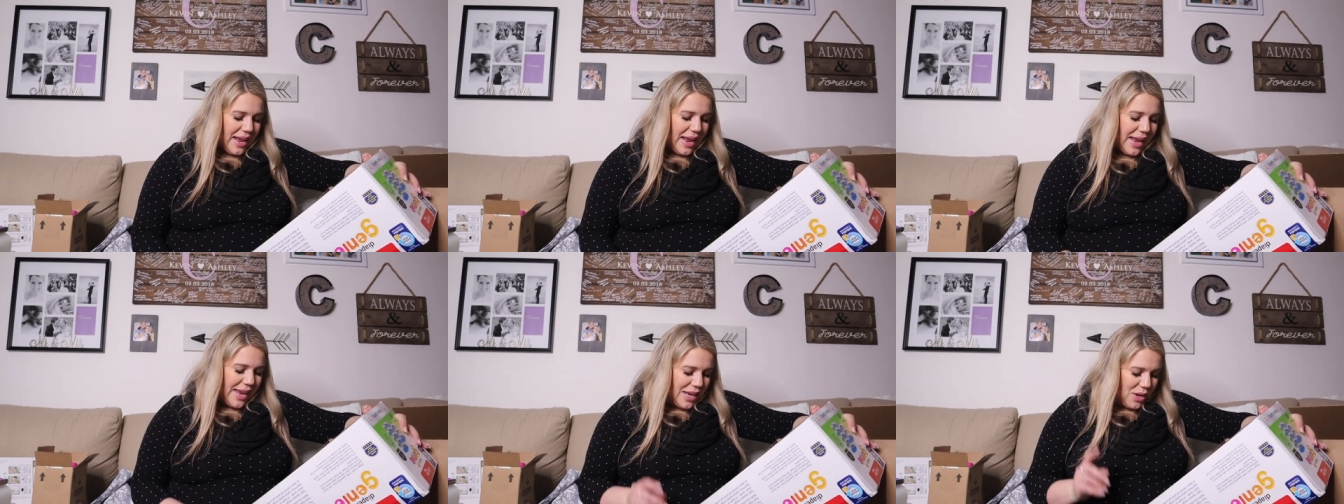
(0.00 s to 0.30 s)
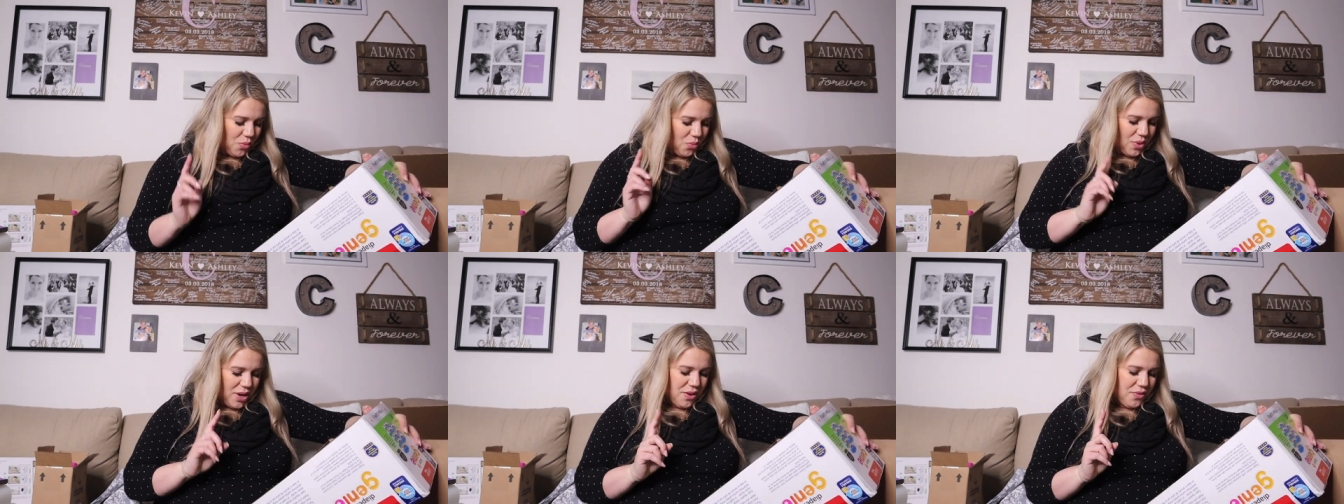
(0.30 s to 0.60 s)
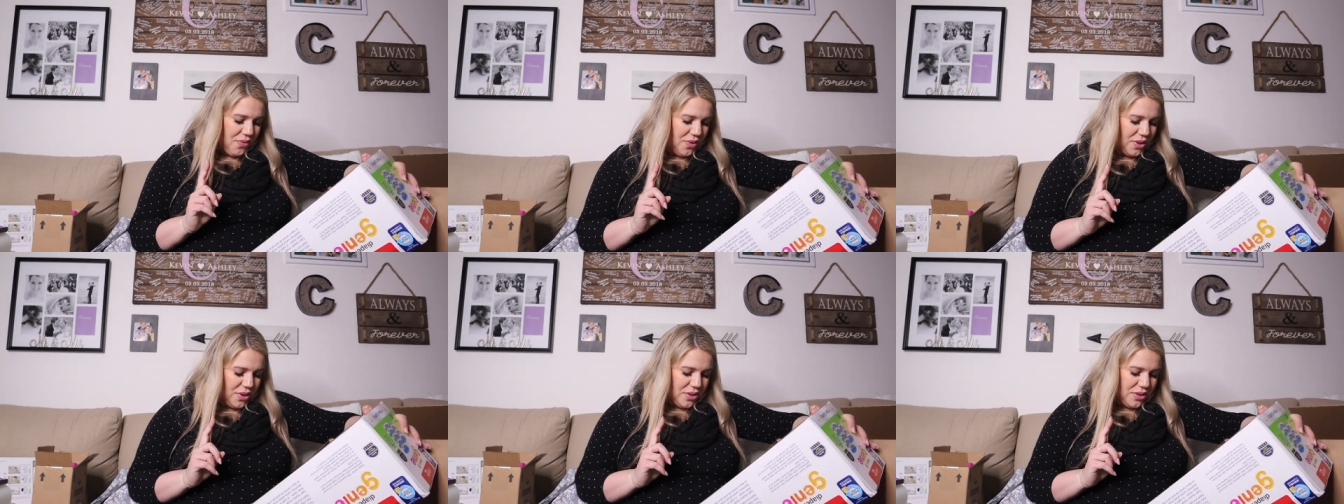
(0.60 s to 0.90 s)
Eight
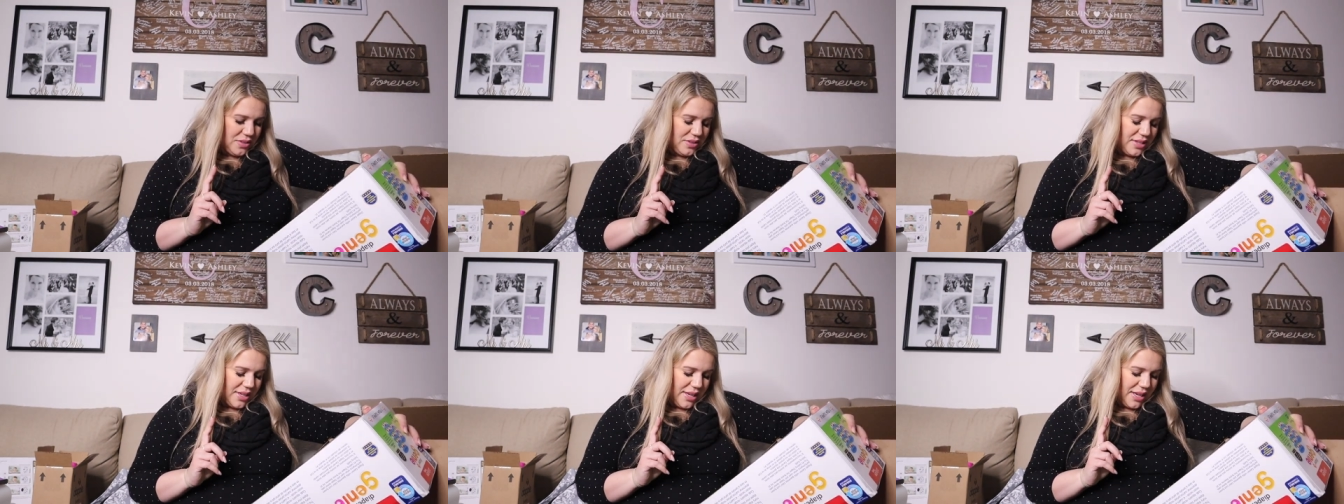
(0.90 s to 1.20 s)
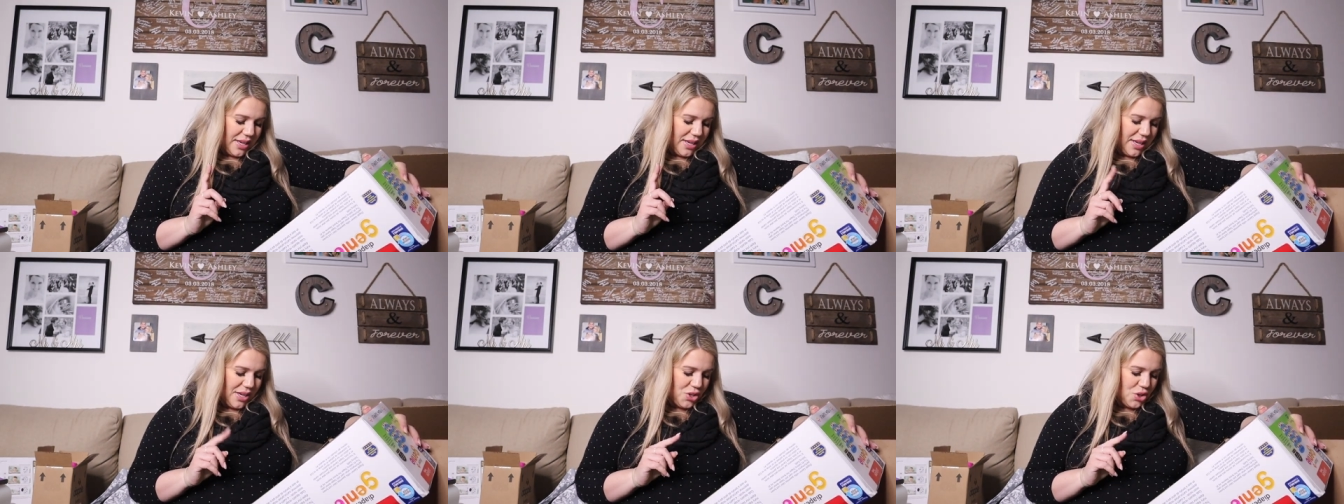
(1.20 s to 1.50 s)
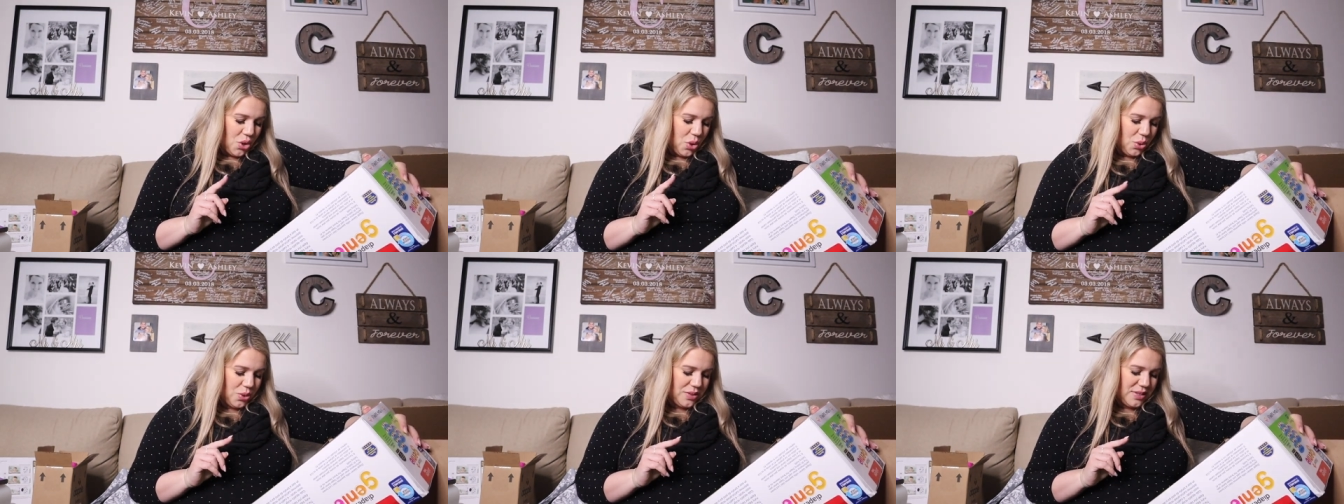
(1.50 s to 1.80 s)
refills
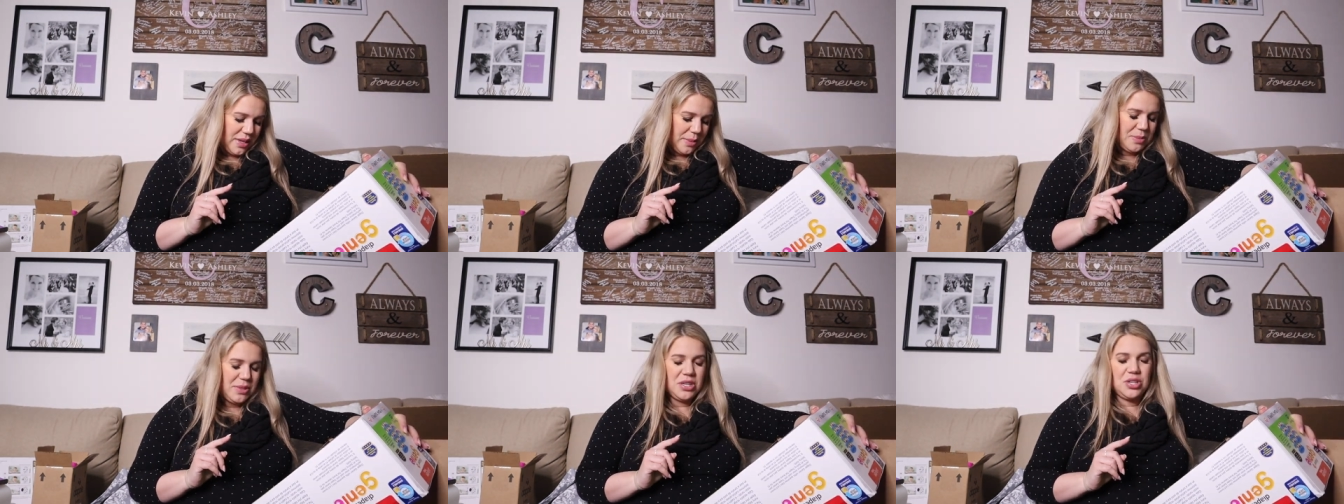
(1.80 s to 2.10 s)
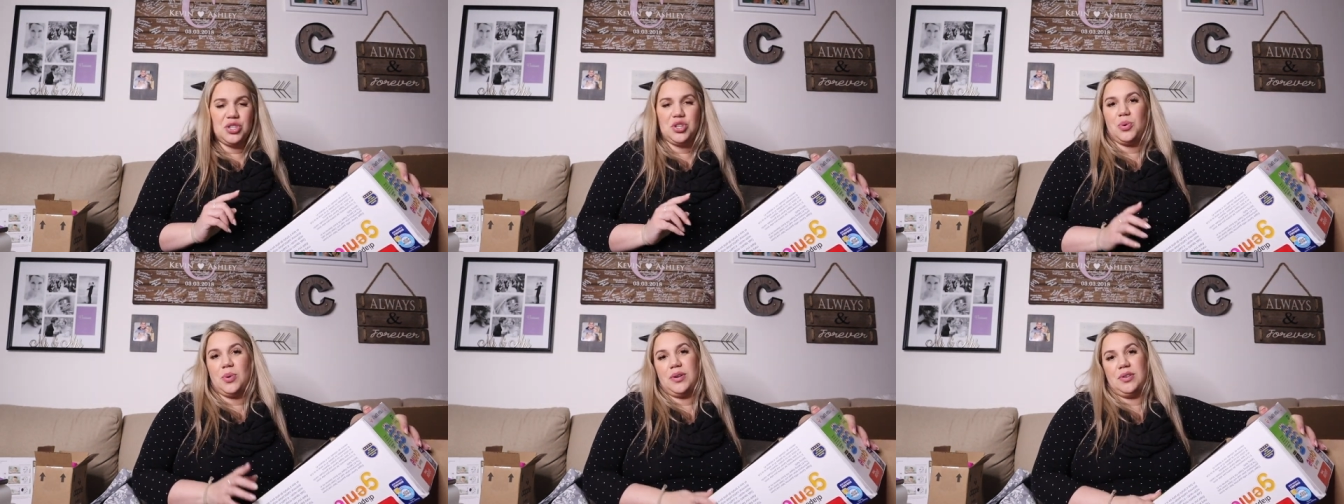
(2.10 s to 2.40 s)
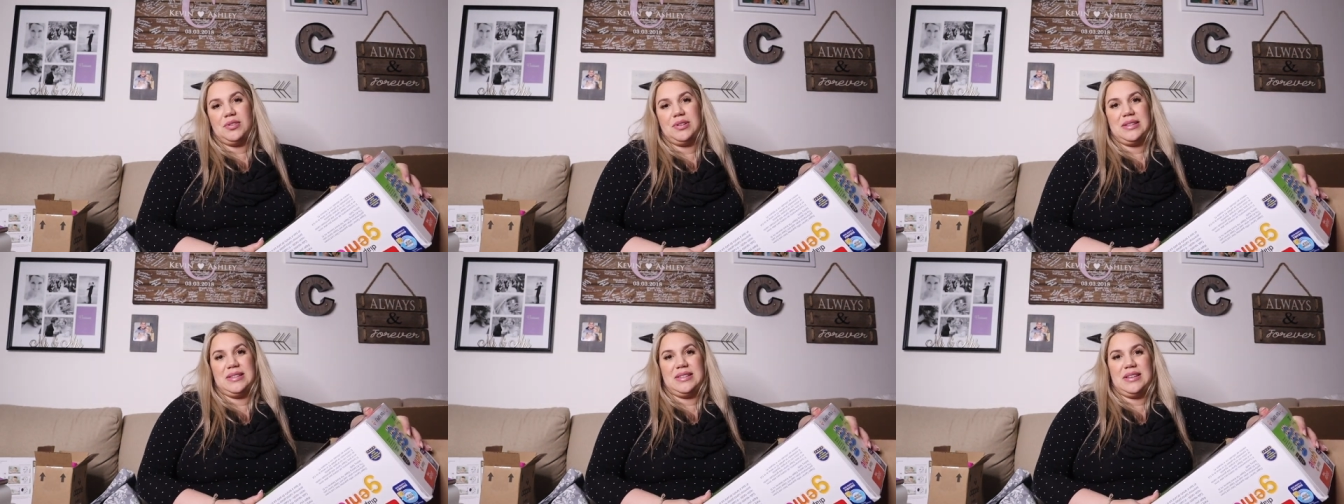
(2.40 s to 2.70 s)
each holds up to
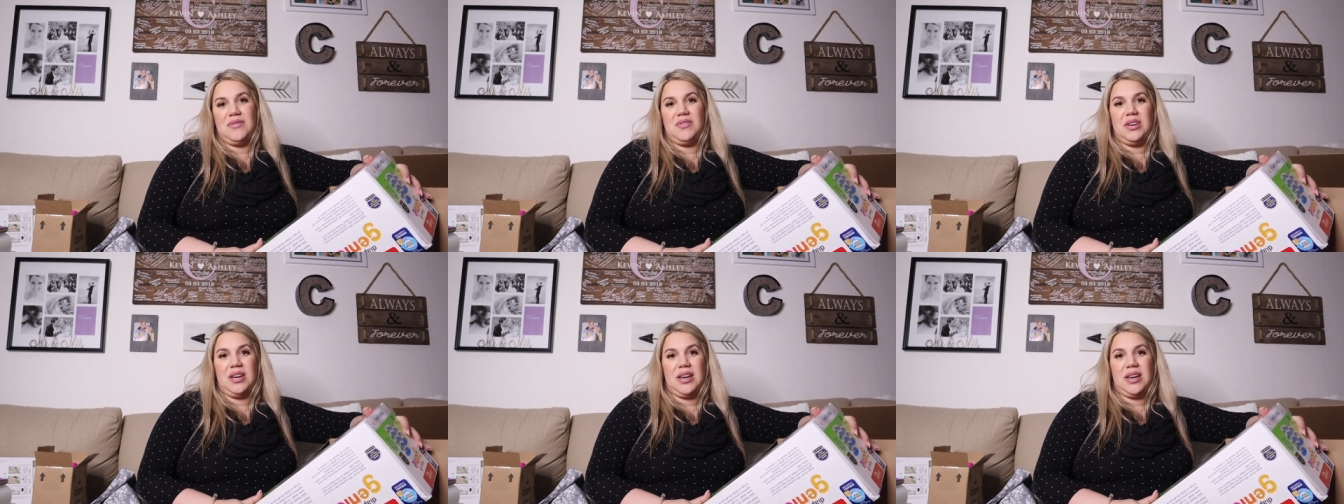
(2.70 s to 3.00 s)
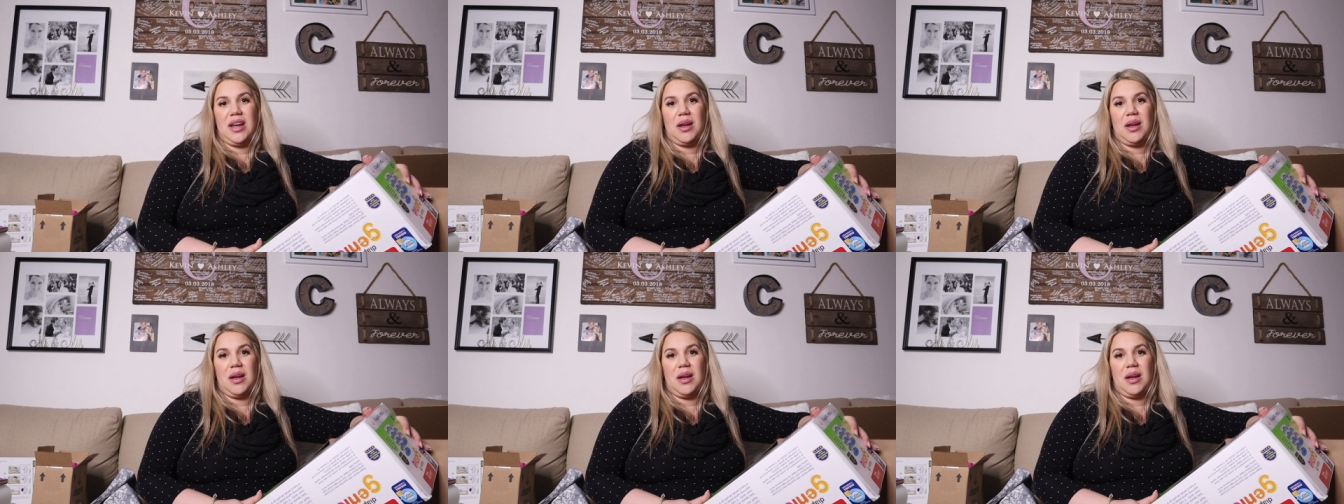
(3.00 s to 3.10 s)
270